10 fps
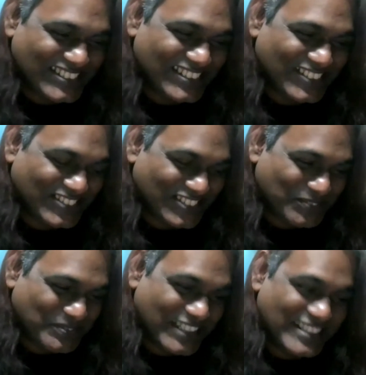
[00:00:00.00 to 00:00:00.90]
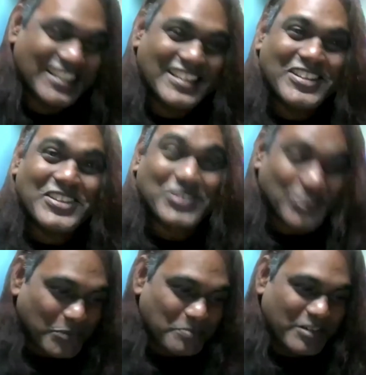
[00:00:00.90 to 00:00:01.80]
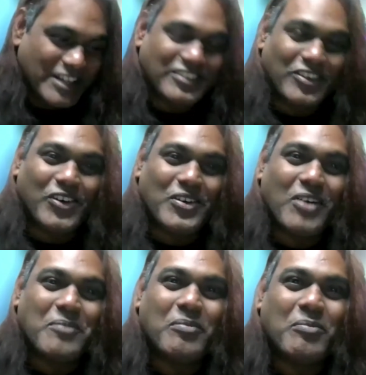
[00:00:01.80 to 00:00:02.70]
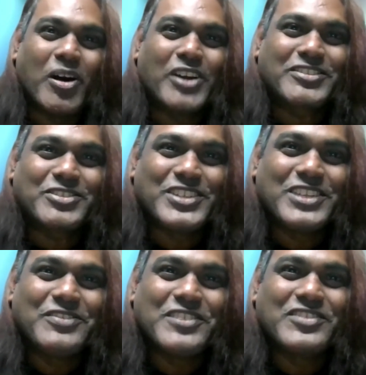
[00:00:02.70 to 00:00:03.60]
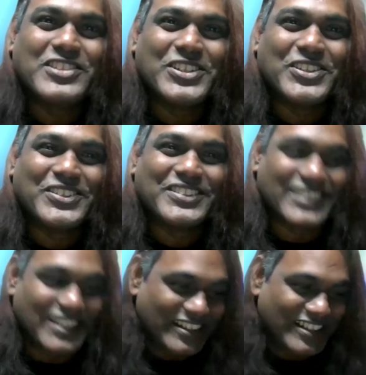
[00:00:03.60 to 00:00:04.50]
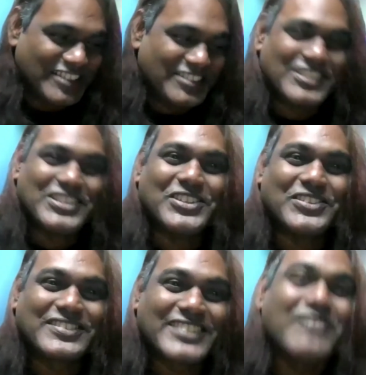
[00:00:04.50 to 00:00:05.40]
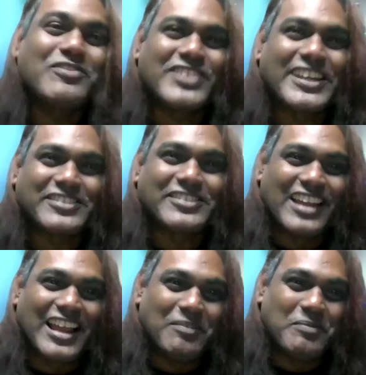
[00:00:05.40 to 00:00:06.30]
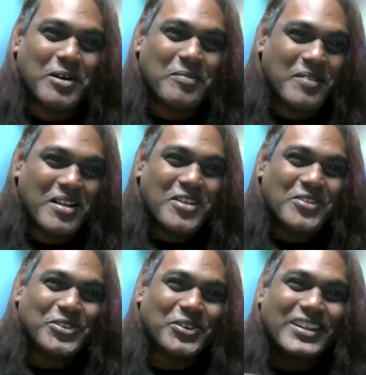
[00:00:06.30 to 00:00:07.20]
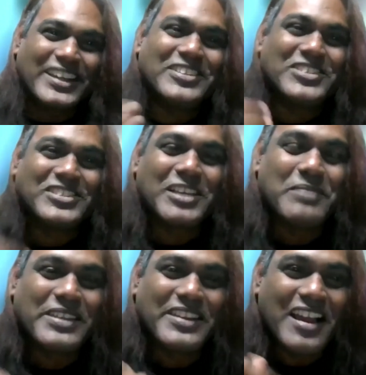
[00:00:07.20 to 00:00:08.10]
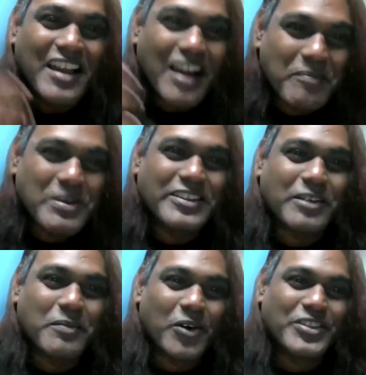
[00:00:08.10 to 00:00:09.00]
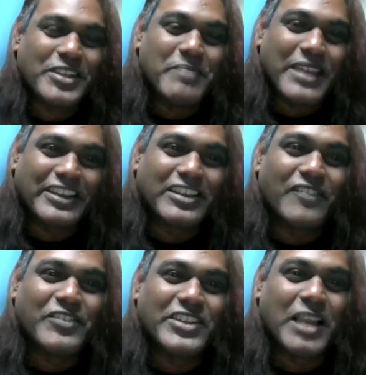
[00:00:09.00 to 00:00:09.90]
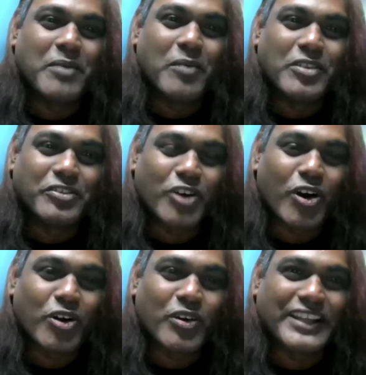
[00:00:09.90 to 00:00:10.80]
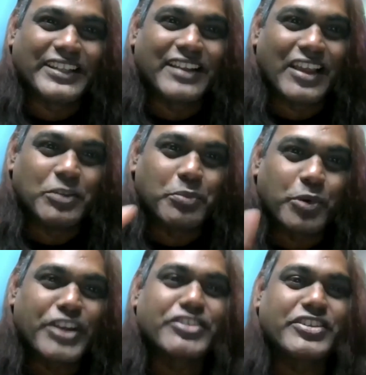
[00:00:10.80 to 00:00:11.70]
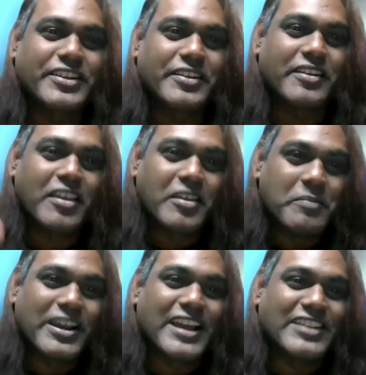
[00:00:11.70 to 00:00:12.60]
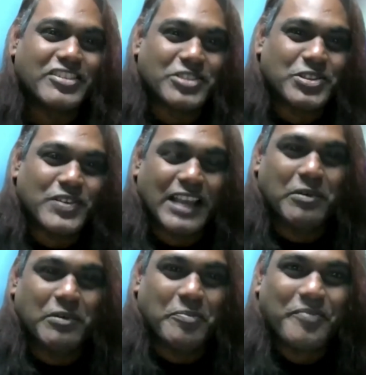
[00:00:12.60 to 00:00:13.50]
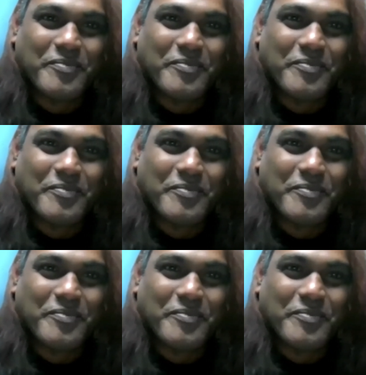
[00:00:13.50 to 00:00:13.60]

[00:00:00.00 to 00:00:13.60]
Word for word: good. Sounds complete. So, Brett, March 25th, you're releasing your self-titled album. So, can you tell me a bit about the making of the album, the songwriting, and the production behind this new album?